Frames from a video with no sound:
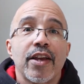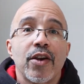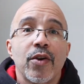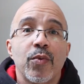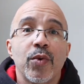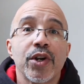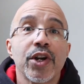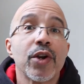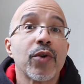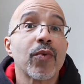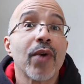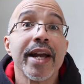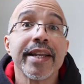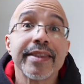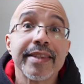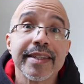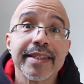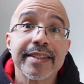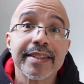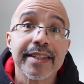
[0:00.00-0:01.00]
we're going to
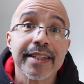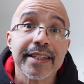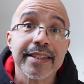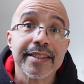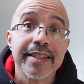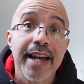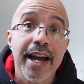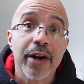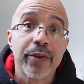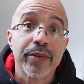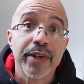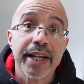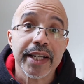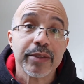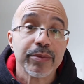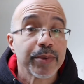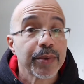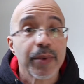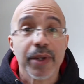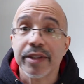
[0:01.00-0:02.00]
write these things down,
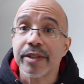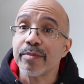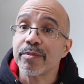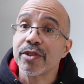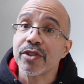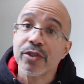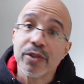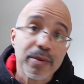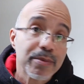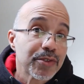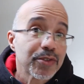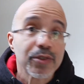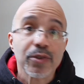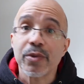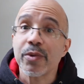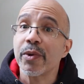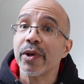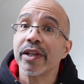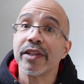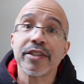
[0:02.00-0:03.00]
right? We want them scriptural.
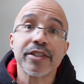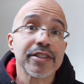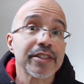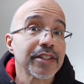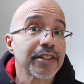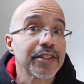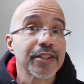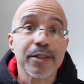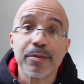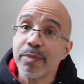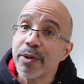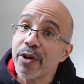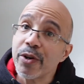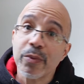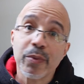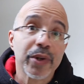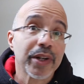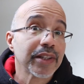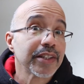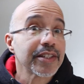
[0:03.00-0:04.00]
We want to listen to the Spirit.
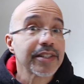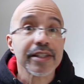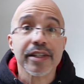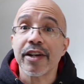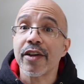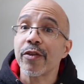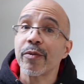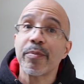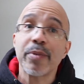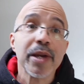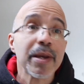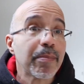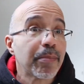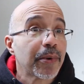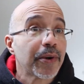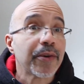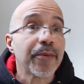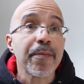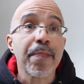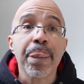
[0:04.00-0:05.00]
We want to listen to other
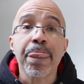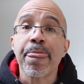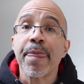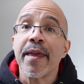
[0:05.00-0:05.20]
people.